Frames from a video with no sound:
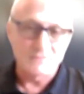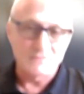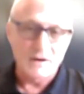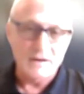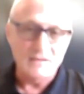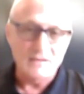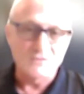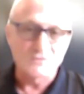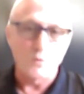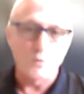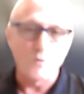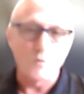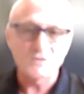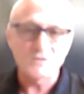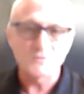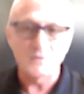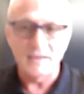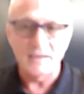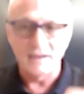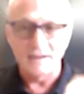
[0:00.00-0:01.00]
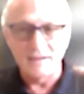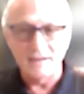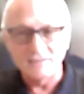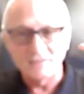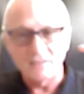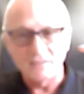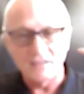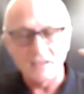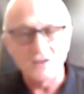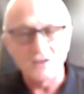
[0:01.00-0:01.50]
Right. Okay. And so once we get it
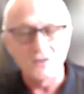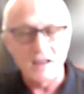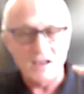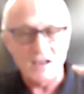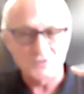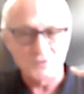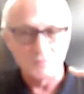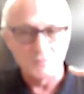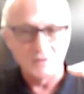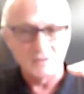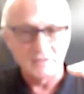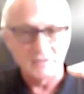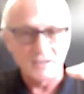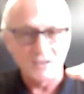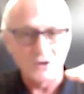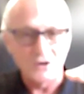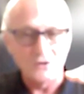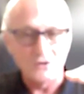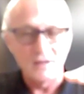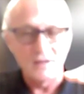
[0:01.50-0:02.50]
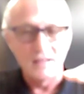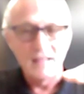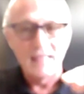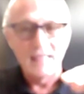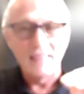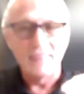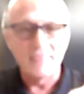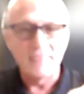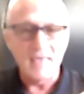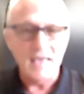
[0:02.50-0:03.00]
into the International Building Code,
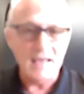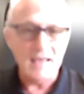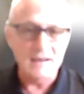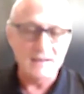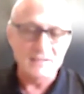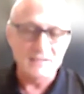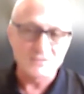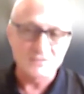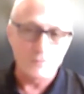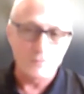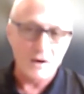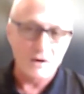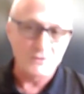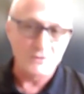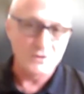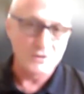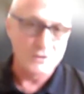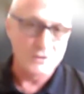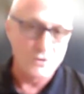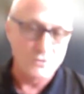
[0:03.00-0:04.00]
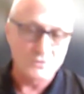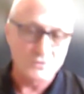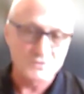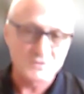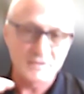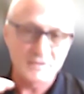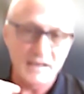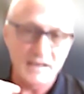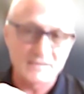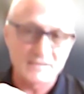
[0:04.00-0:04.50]
then it's about your local
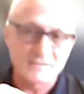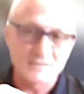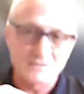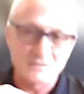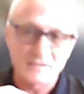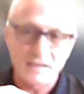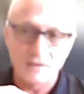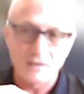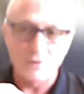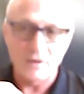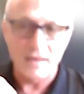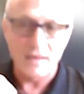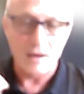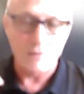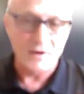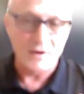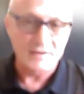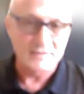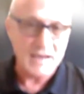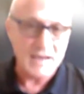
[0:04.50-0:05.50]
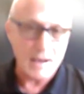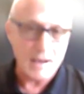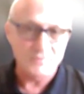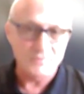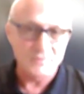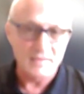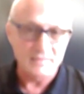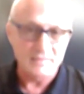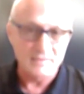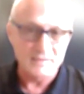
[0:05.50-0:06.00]
states to say, well, I want to
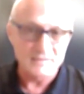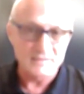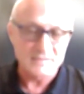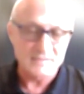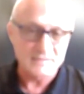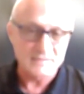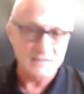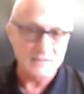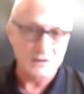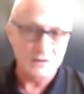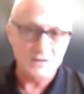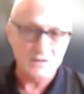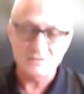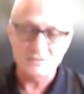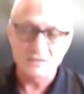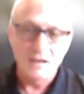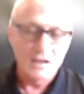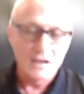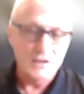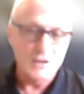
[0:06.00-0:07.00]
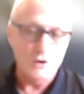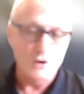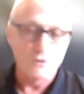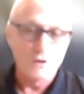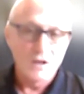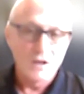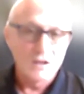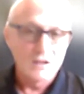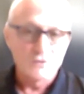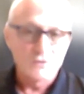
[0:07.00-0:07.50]
adopt that this is in there. Because,
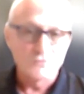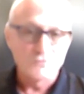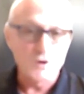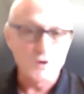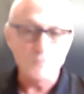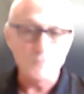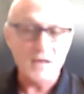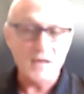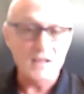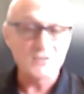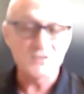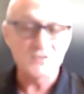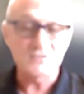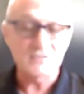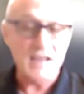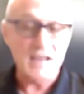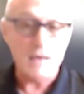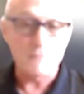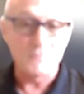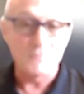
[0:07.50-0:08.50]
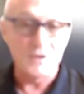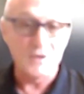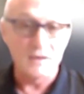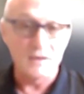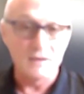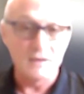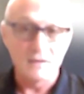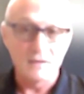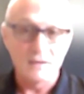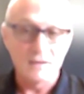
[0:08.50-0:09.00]
drip edge has not
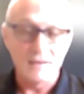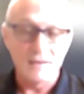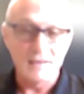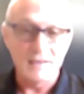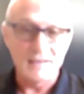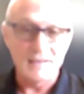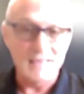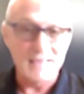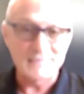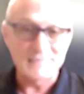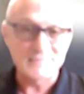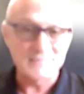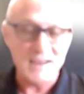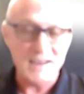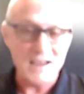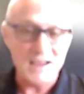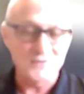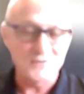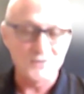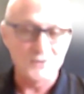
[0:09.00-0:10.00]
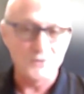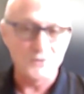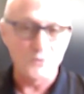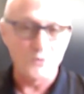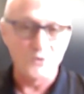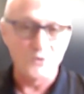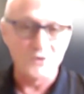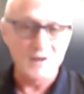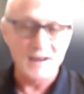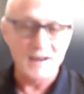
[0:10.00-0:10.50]
been standard,
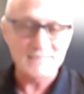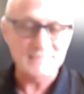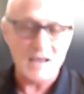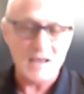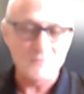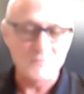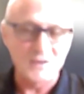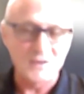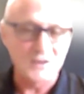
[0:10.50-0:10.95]
or it has not been